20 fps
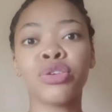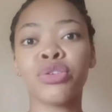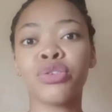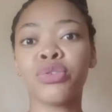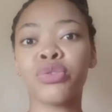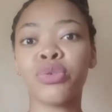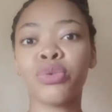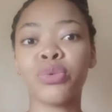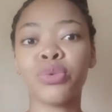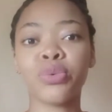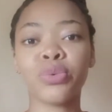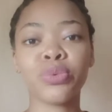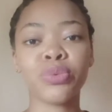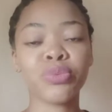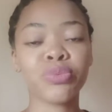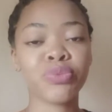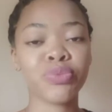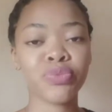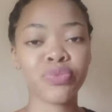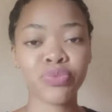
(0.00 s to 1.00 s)
So
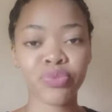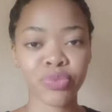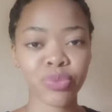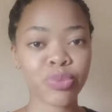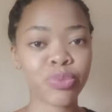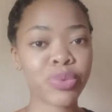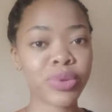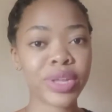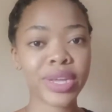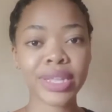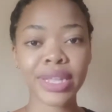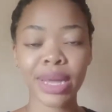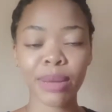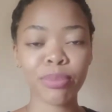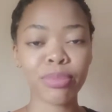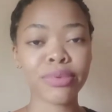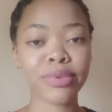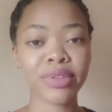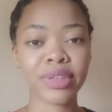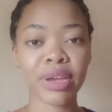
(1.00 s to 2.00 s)
bullying
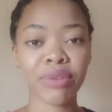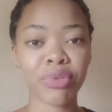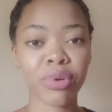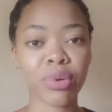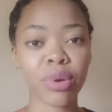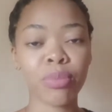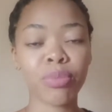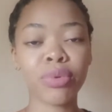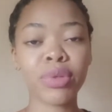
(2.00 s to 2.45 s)
happens everywhere.